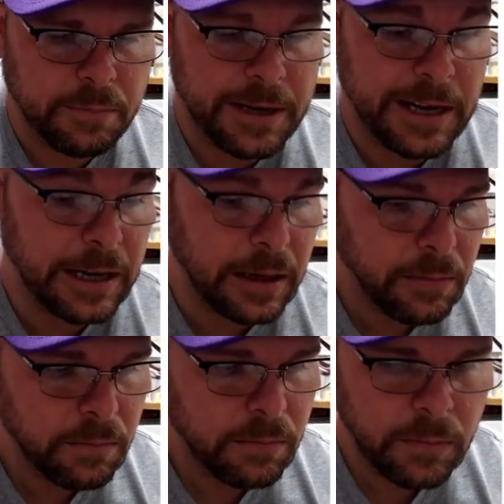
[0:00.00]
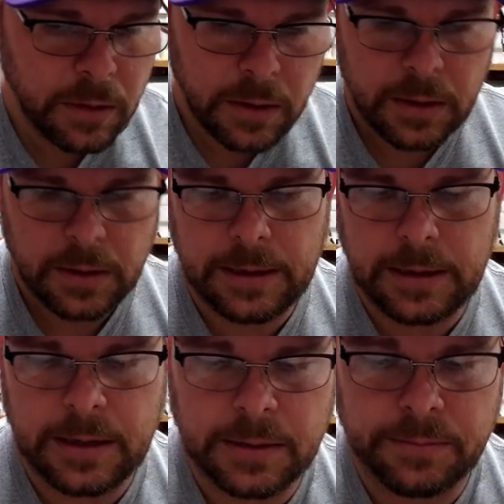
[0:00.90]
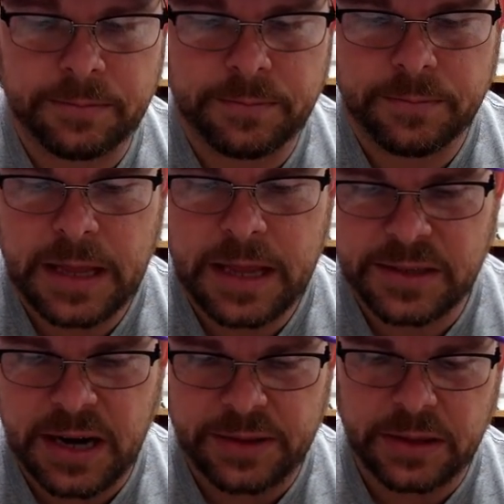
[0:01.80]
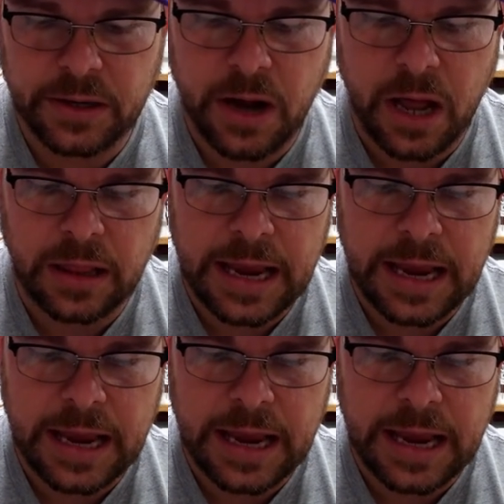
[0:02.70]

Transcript: Panini. Um, it's not that they're not